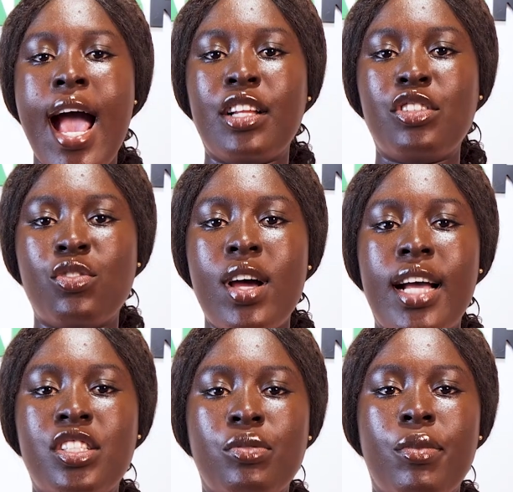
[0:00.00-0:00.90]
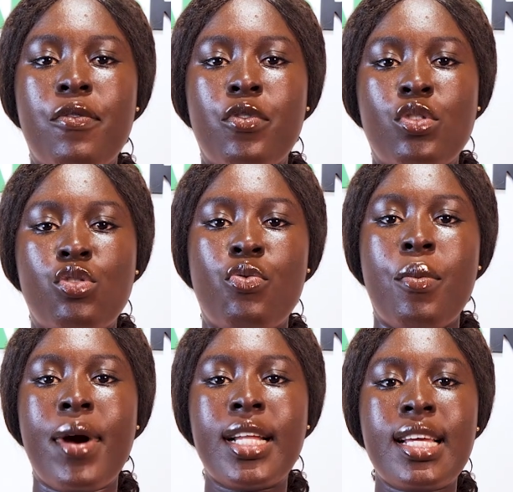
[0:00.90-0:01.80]
Adjoa Achimafosu,
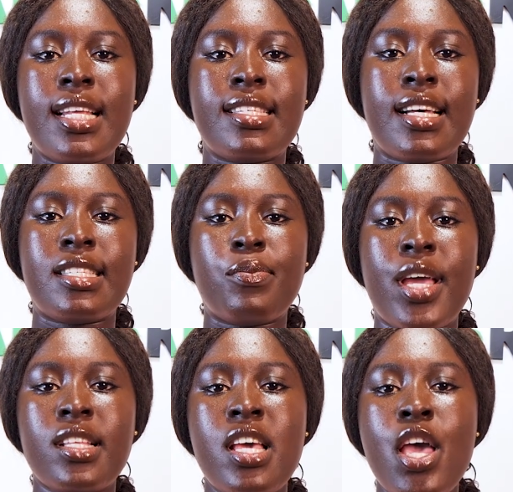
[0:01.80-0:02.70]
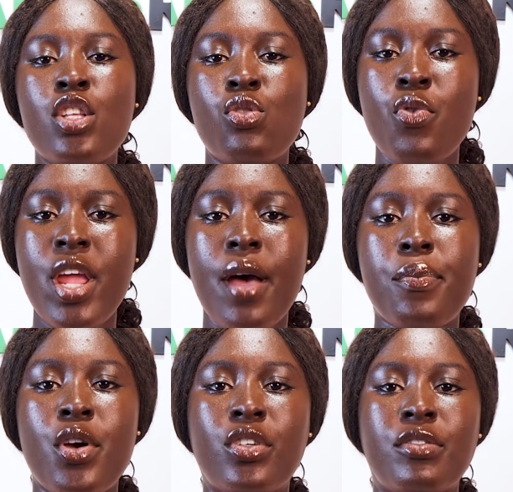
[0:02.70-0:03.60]
remanded the suspect to
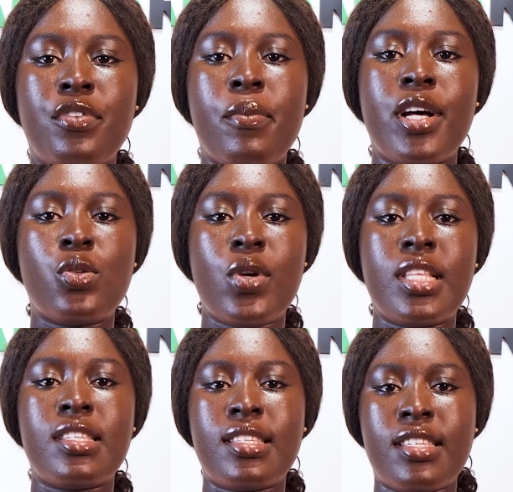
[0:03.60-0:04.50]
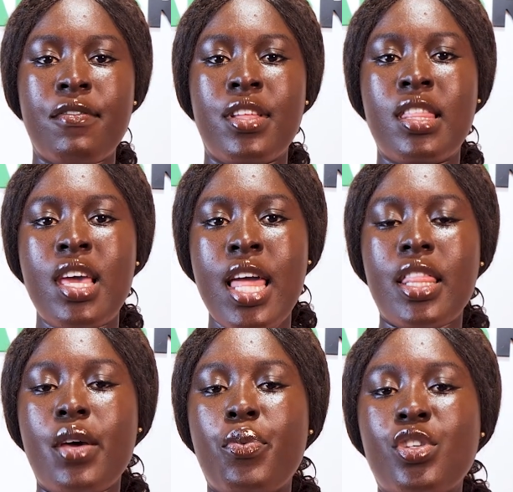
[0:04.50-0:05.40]
reappear on November 27th.
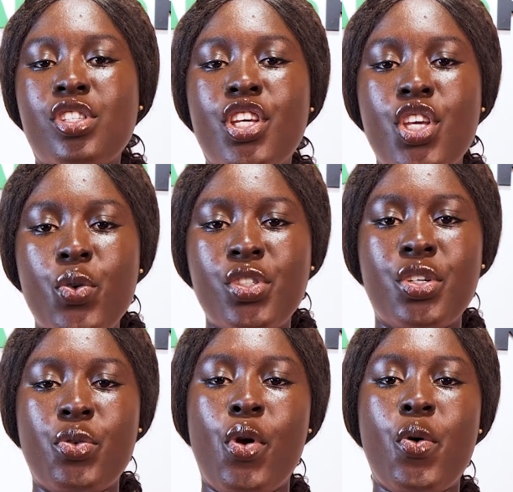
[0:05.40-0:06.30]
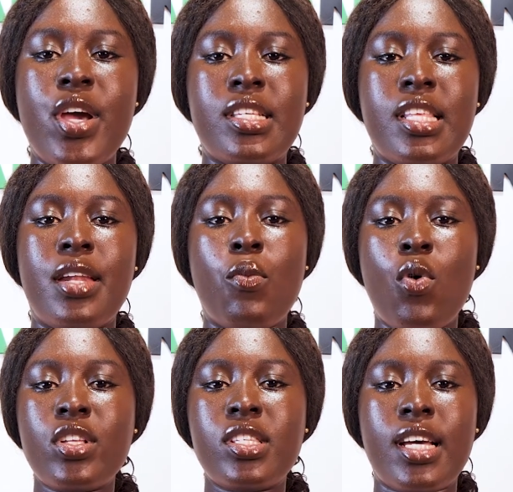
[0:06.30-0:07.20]
The prosecution requested
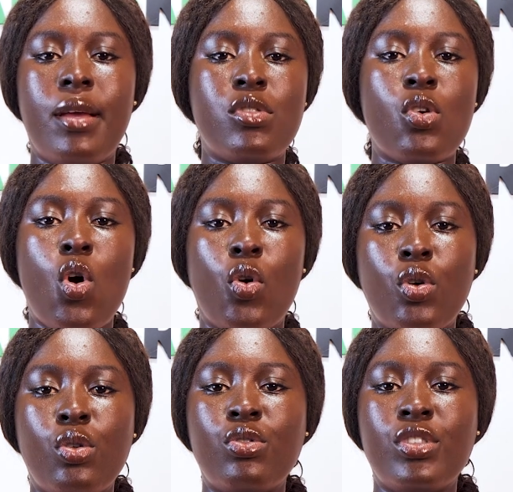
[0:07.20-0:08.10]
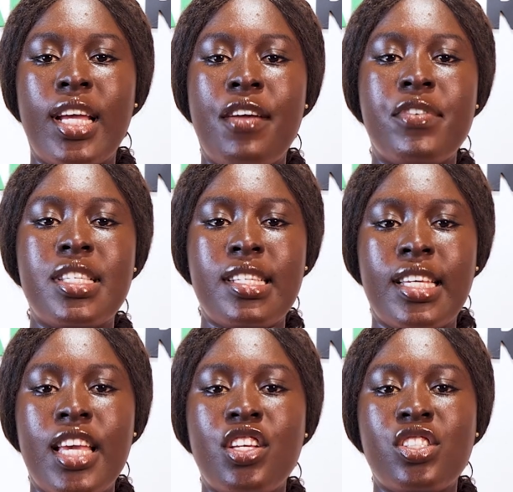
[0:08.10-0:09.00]
more time to conclude their
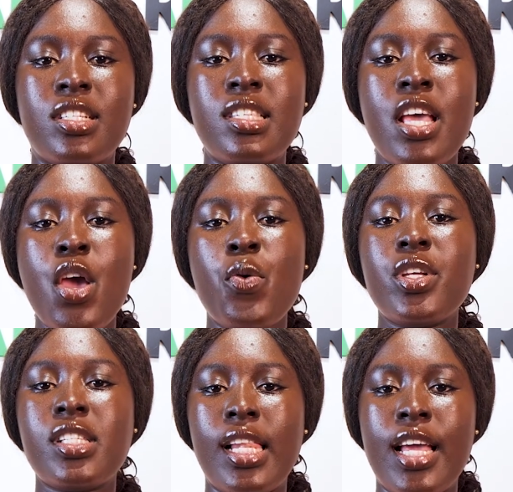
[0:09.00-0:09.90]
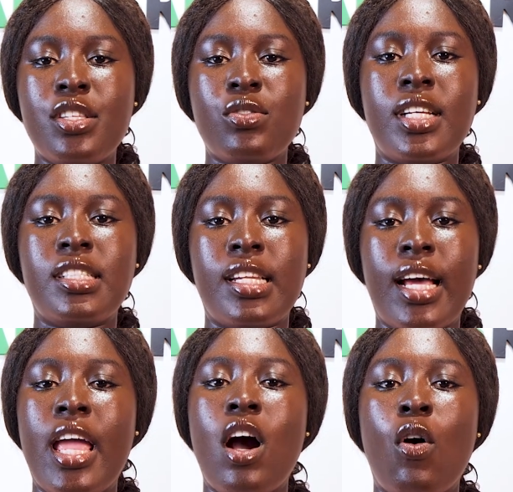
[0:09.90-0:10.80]
investigations, which led to the
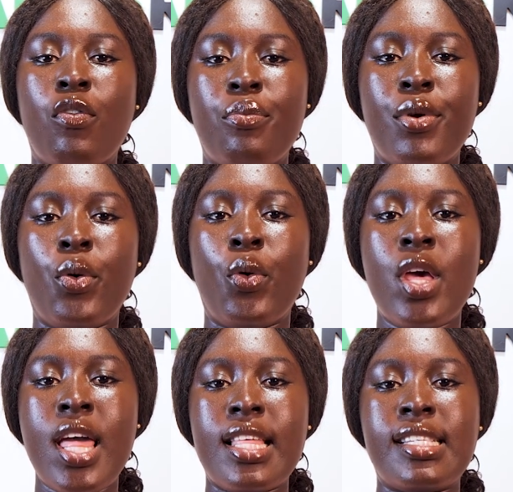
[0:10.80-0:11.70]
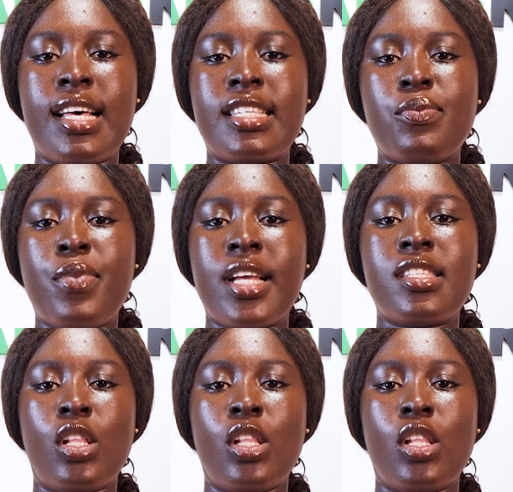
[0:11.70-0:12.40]
denial of bail. The suspect's